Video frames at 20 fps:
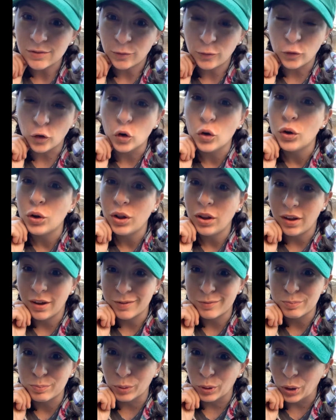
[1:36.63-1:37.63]
full of
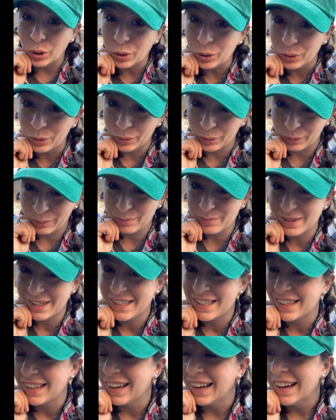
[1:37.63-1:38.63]

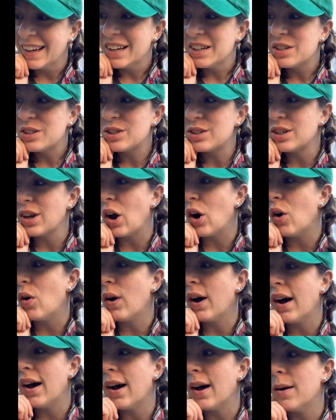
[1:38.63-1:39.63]
blooms. So
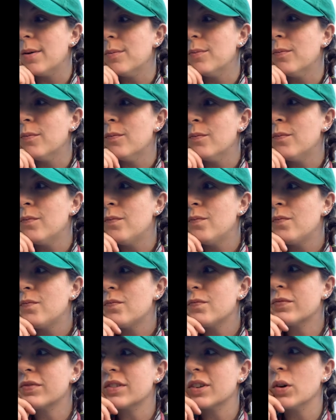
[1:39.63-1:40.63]

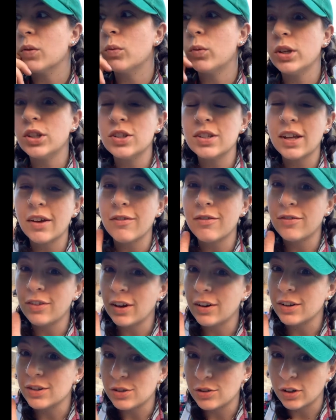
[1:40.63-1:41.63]
we just have
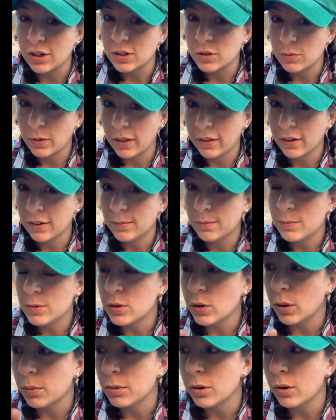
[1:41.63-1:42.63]
very strange weather.
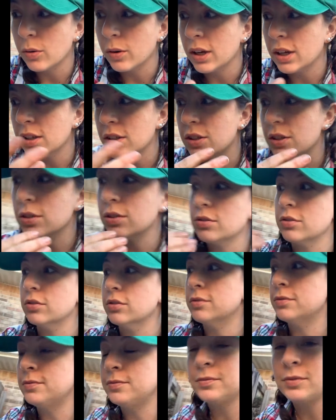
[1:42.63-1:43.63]
So I'm going to
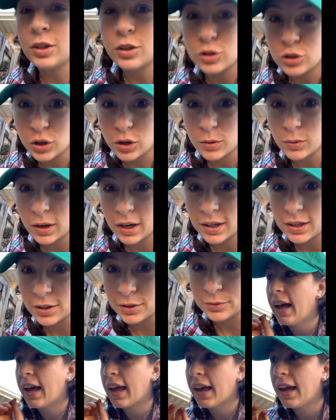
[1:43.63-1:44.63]
show you what I do.
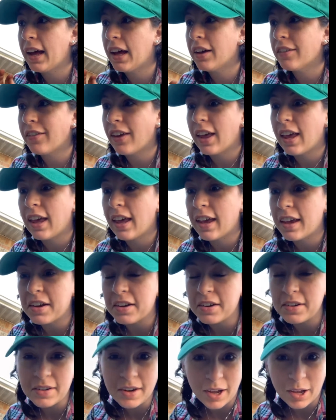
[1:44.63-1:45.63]
I have a
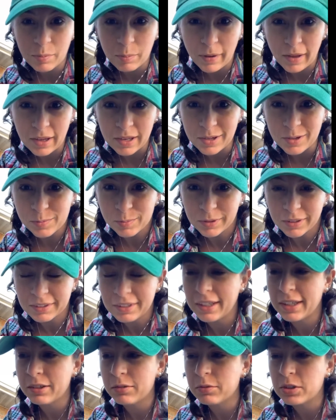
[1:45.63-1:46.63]
jalapeno
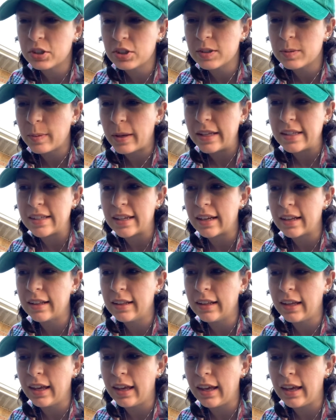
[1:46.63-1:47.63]
plant, which is
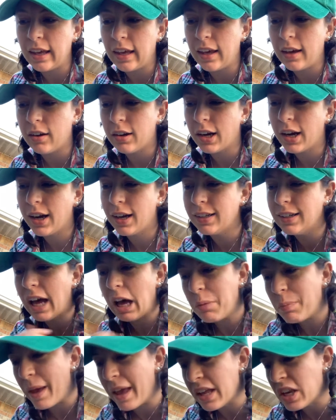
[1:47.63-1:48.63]
basically
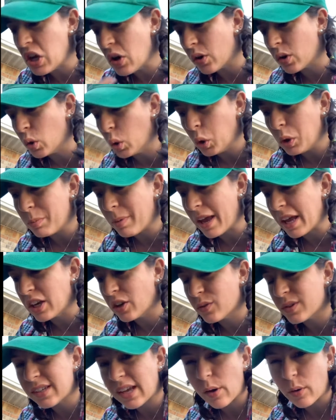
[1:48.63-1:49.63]
jalapeno and
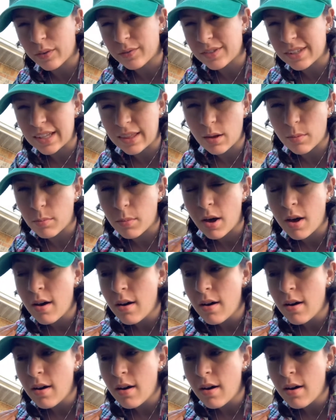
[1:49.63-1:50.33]
jalapeno is how I've seen them